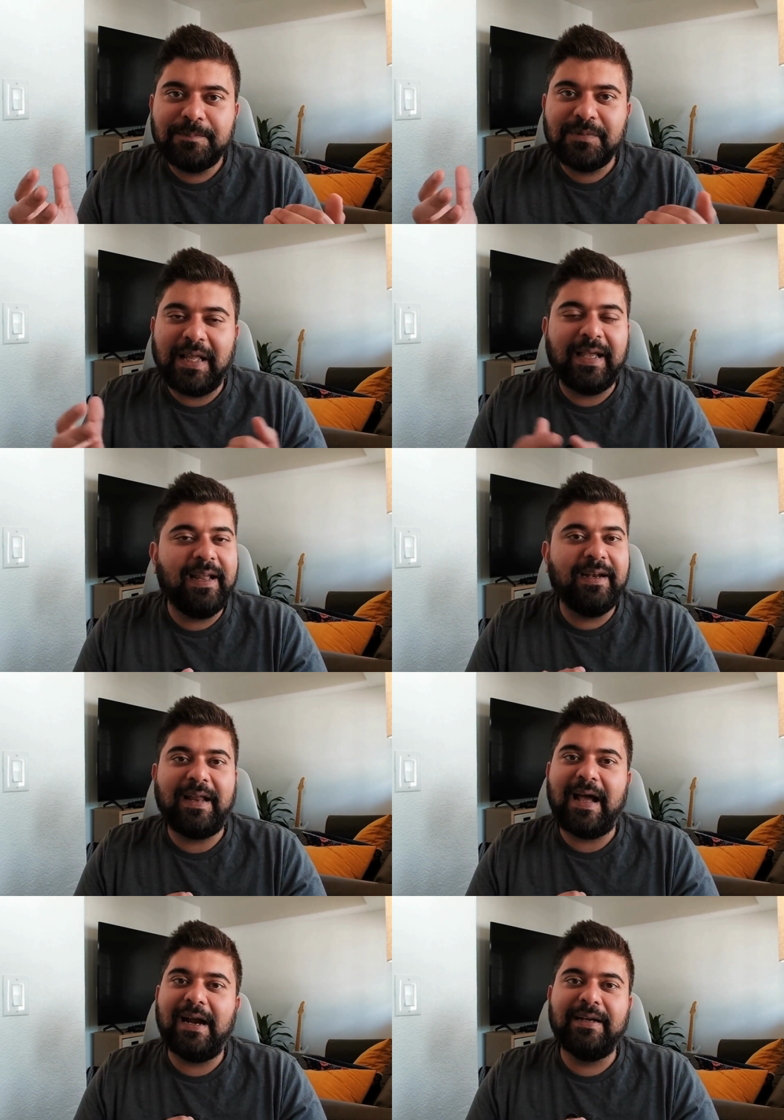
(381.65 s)
like, hey
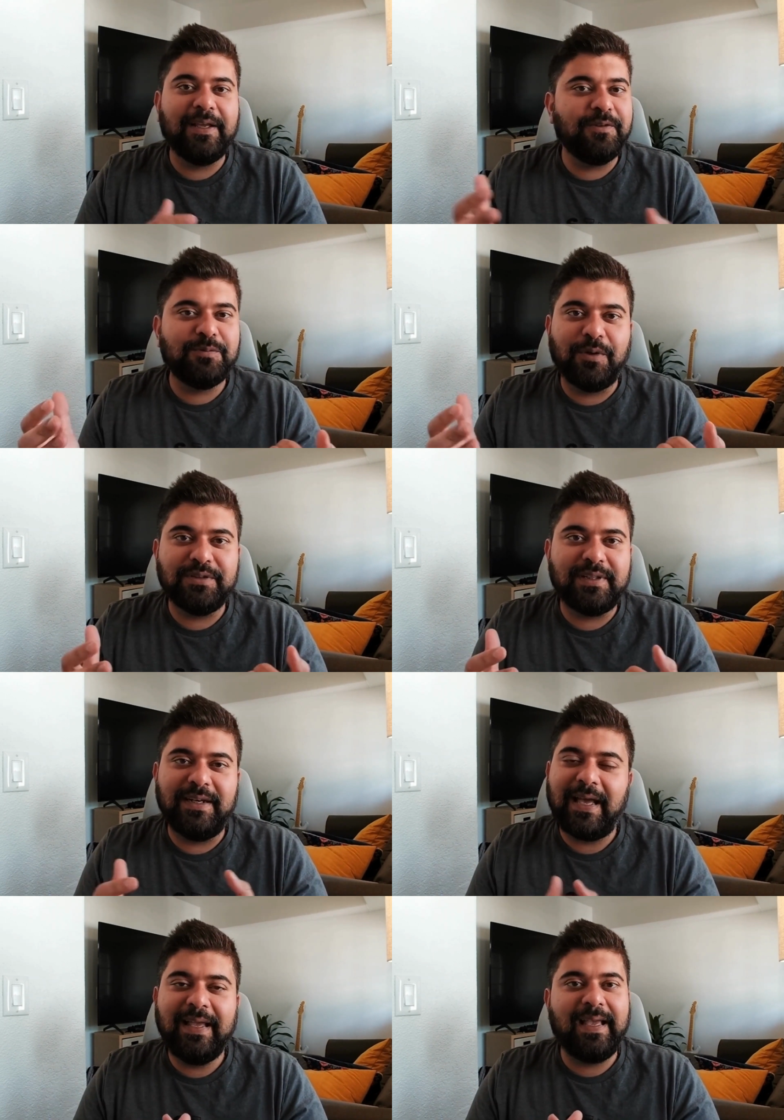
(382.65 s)
dad, can you sponsor
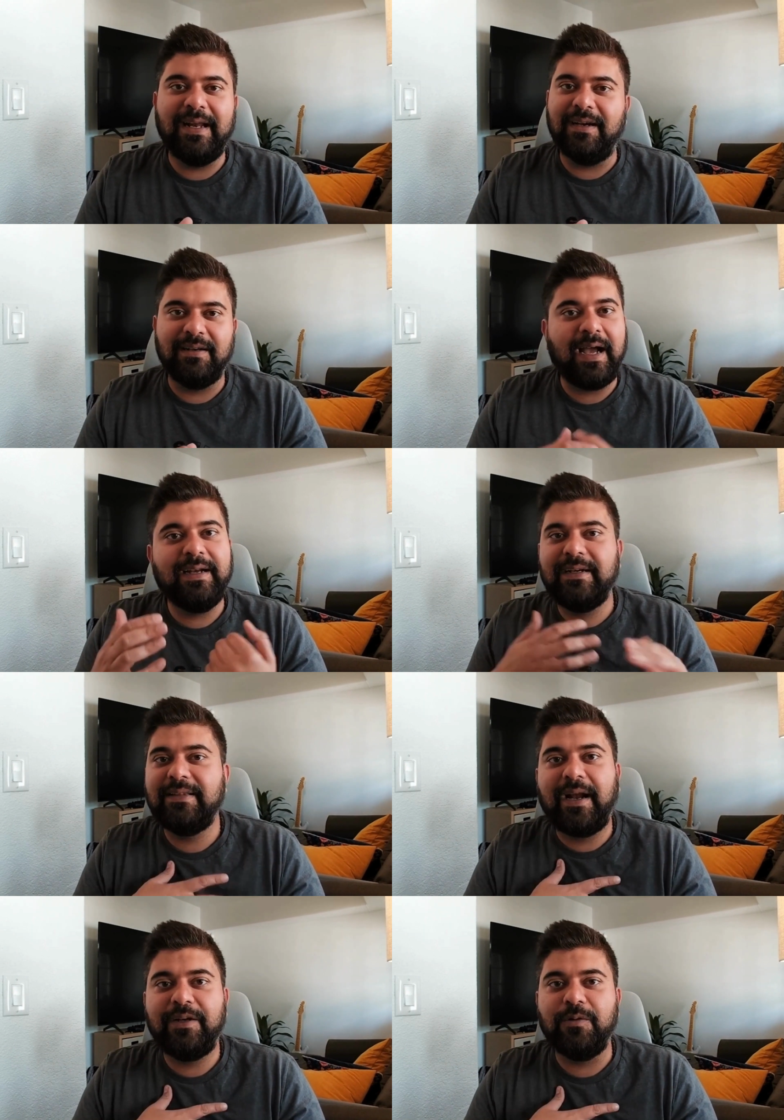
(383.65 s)
it? I get it, I did
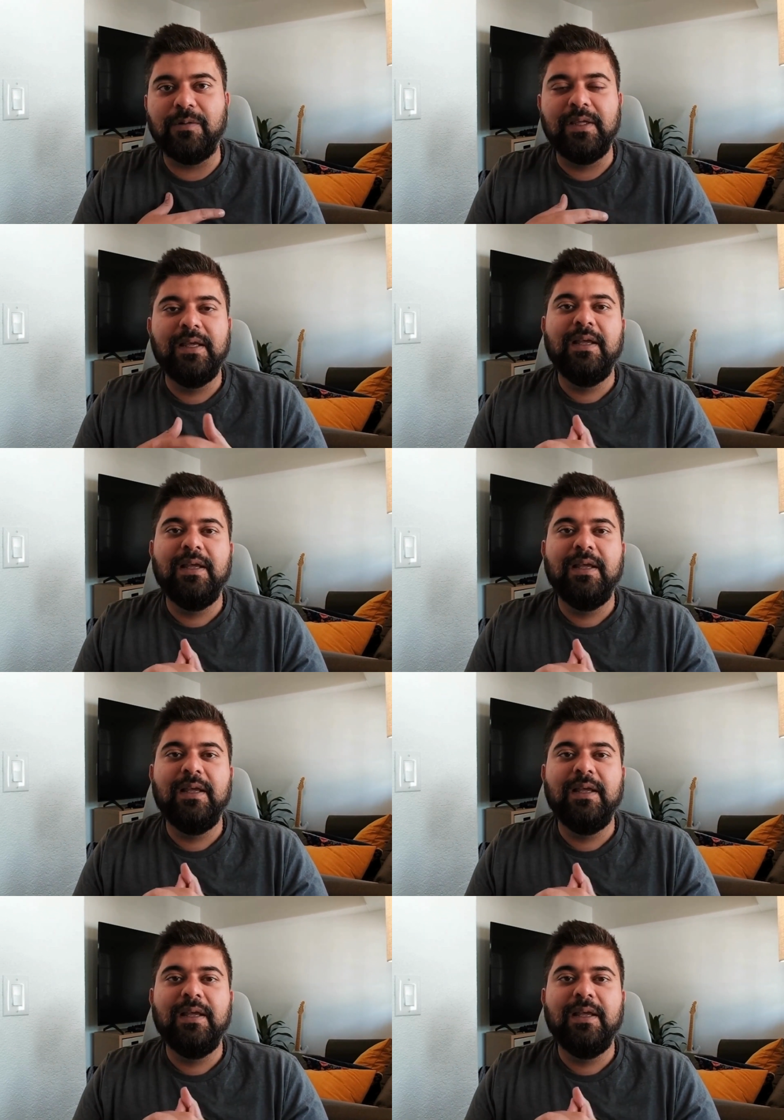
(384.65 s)
that too.